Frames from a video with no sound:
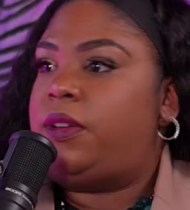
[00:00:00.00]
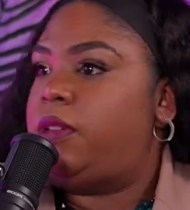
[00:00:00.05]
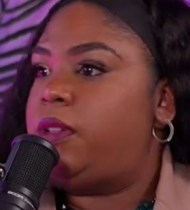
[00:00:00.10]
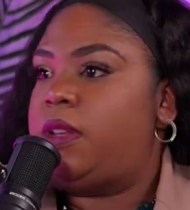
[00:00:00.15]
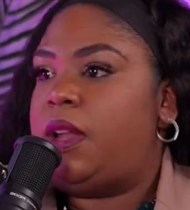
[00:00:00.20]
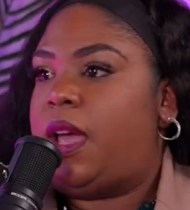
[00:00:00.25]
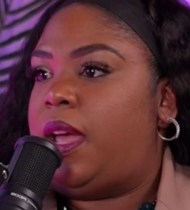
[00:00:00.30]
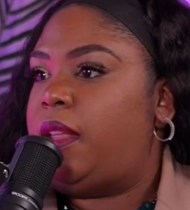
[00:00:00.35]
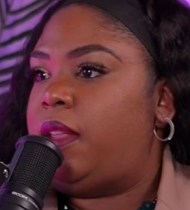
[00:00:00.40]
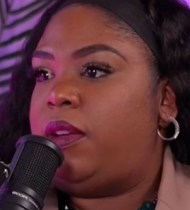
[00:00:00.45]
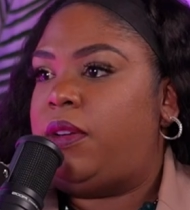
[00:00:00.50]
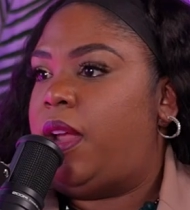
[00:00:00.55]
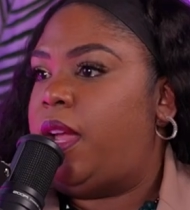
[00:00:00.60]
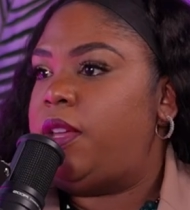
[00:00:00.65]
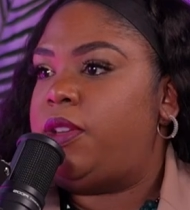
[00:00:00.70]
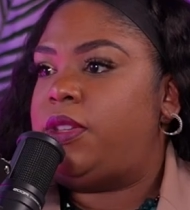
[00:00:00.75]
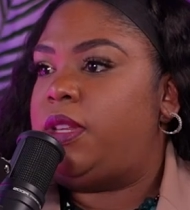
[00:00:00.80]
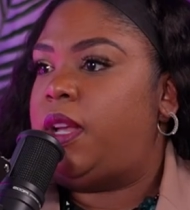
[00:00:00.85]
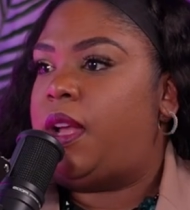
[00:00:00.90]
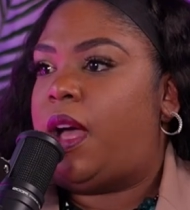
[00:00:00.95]
not
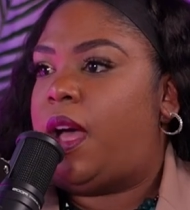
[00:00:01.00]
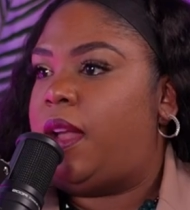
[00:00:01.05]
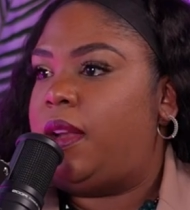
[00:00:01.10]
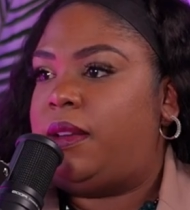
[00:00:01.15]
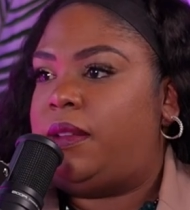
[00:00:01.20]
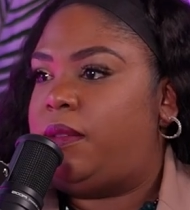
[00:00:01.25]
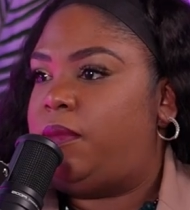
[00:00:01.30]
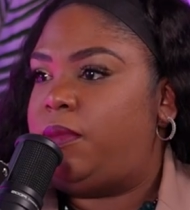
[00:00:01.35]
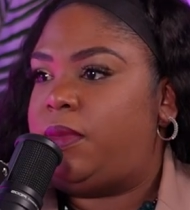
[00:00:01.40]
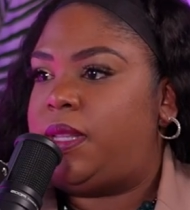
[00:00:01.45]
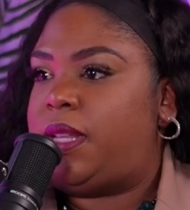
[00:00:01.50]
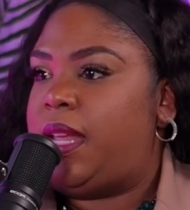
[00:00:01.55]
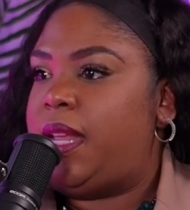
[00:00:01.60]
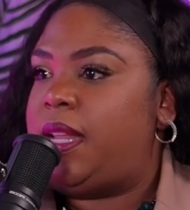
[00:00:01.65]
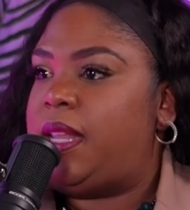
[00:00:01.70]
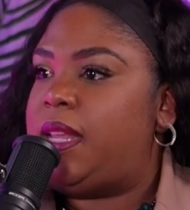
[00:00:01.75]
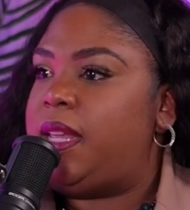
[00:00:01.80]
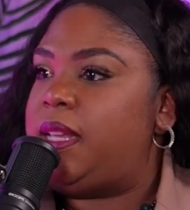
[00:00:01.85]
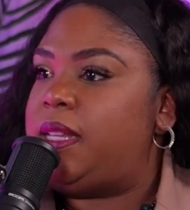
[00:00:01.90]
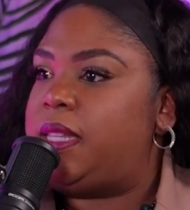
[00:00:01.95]
using condoms
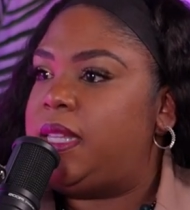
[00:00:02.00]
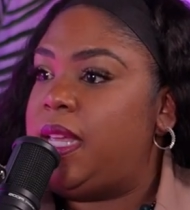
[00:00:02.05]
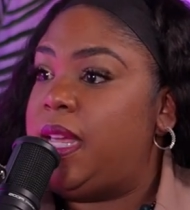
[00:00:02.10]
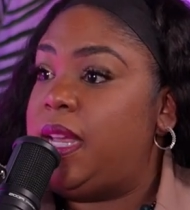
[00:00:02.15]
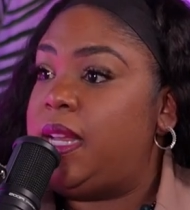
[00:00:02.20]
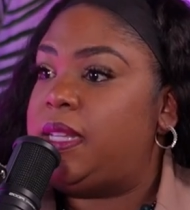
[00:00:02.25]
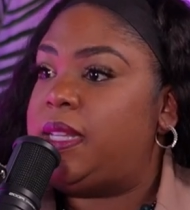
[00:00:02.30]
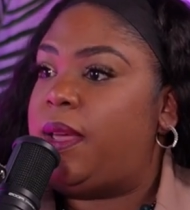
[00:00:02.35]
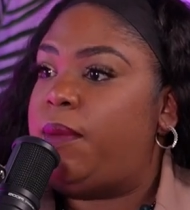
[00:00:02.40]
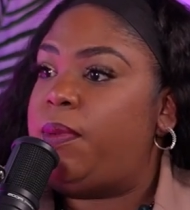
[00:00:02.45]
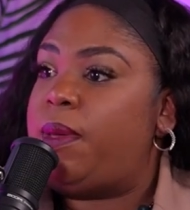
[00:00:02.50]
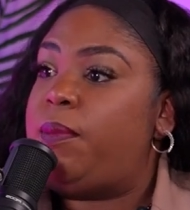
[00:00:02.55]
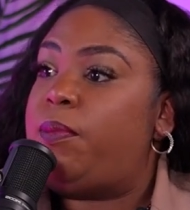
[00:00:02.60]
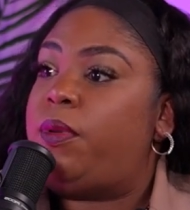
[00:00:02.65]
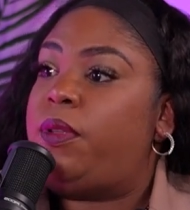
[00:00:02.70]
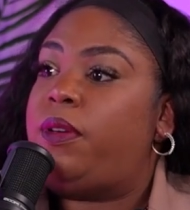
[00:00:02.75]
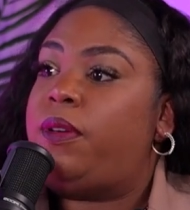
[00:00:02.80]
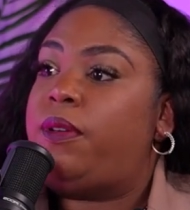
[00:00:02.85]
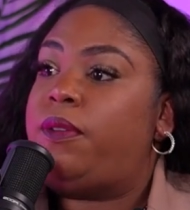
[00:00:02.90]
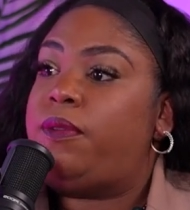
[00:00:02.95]
in these things that
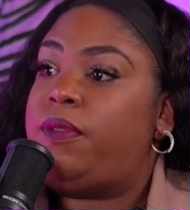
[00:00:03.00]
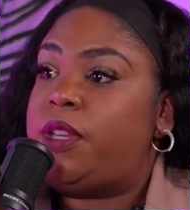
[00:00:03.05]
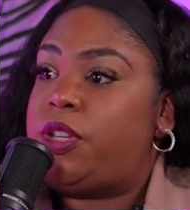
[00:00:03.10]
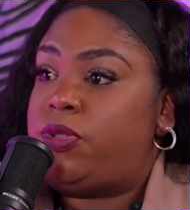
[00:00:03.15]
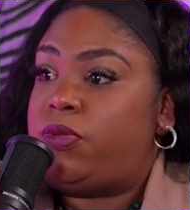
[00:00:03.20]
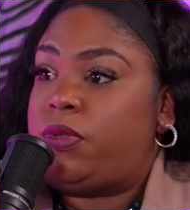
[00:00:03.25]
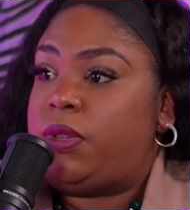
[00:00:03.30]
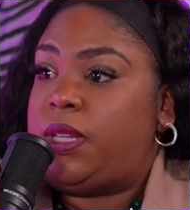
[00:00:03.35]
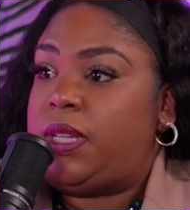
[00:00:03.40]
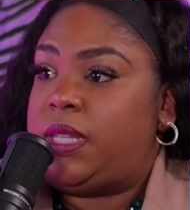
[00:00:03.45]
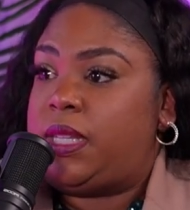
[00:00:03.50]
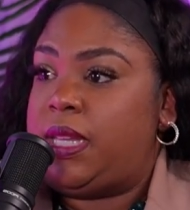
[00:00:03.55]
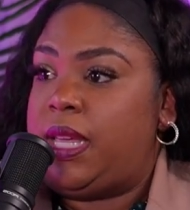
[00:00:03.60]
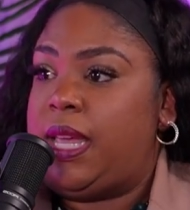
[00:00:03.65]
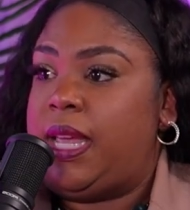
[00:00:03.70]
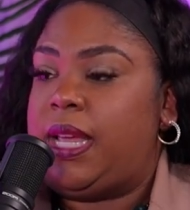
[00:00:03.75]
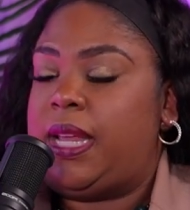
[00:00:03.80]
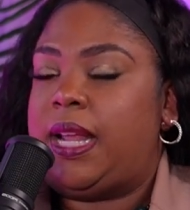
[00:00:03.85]
people are visually seeing.